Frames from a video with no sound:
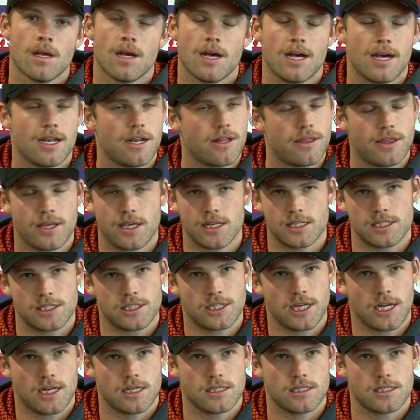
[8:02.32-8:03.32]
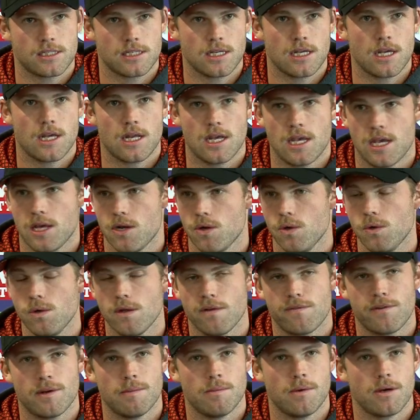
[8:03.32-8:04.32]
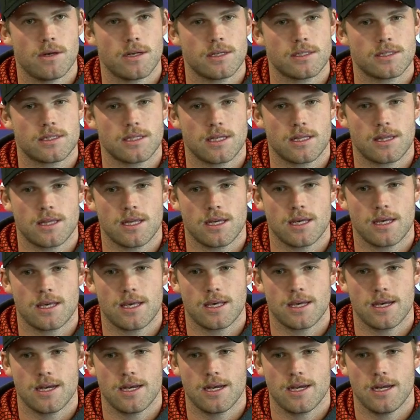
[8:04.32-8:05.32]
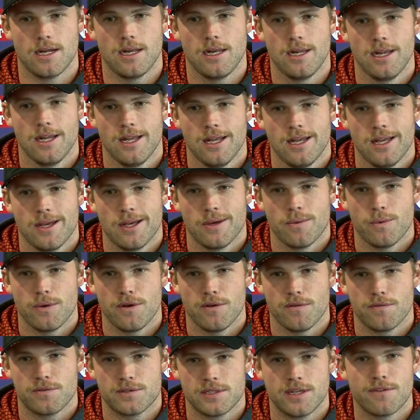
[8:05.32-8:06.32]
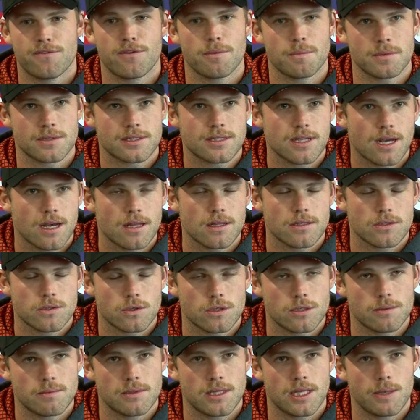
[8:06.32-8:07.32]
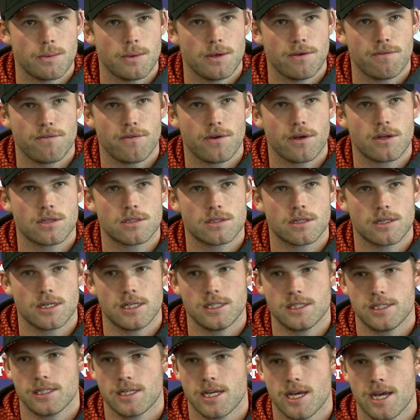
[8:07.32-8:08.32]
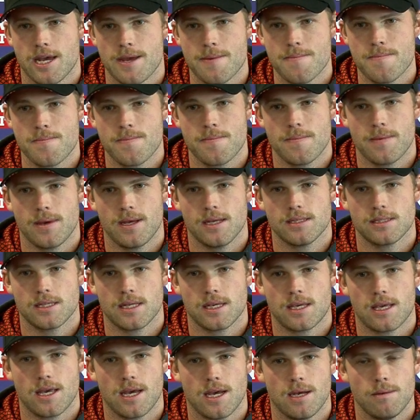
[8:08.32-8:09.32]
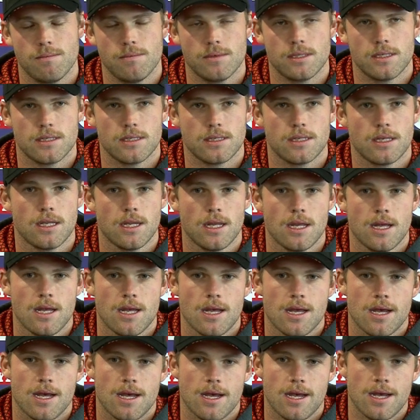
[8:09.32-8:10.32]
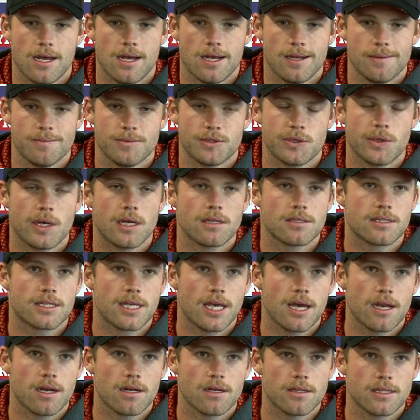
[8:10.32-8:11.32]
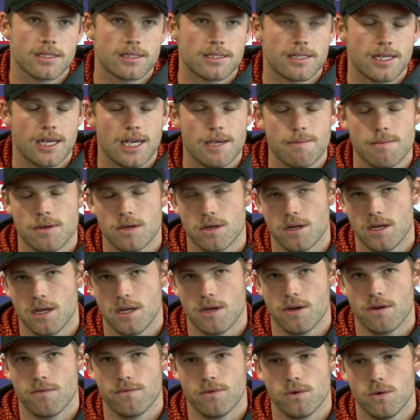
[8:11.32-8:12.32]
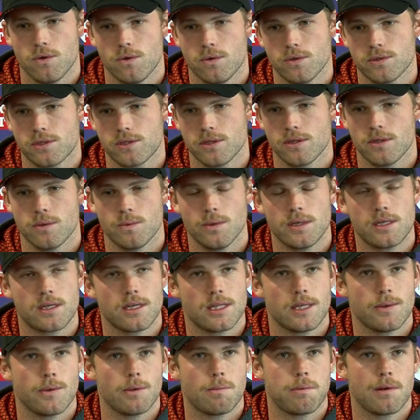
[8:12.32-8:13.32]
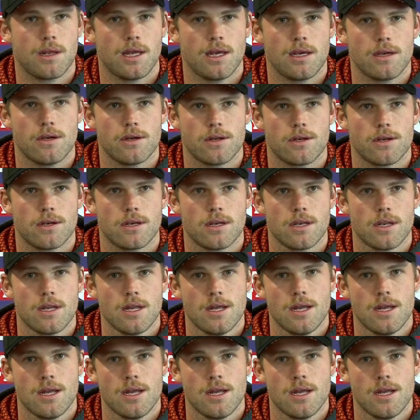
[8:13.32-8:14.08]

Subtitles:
I don't think it's changed at all, if I'm honest. I think we've said from the start of the tournament that we're focused on each game as they come, and do our scouting on the team and also the wicket that we're playing on.